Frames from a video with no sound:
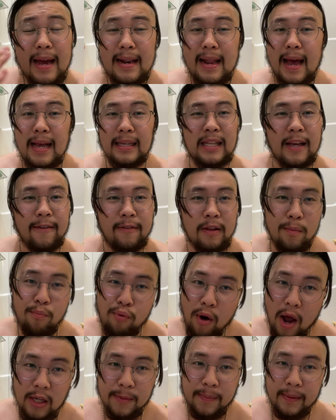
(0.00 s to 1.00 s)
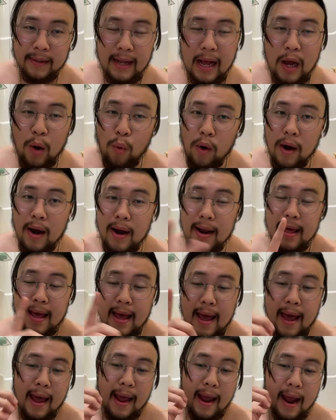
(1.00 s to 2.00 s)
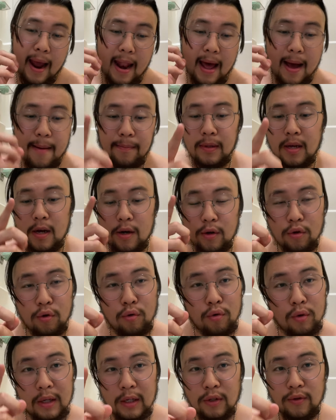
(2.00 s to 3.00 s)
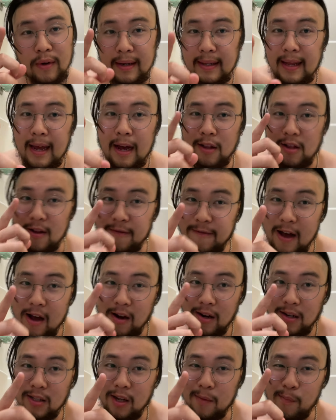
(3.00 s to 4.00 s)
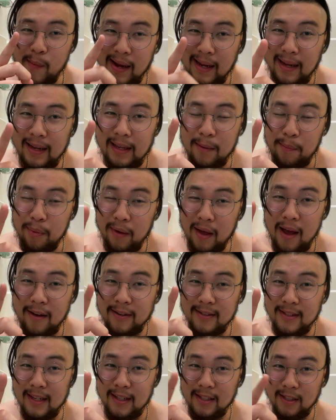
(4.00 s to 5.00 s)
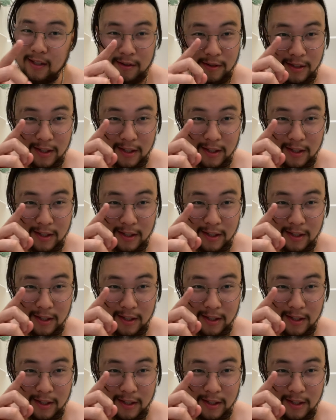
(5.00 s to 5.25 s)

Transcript: That's definitely a prospect I want. And I'm telling you this right now, the Falcons are making the playoffs next year.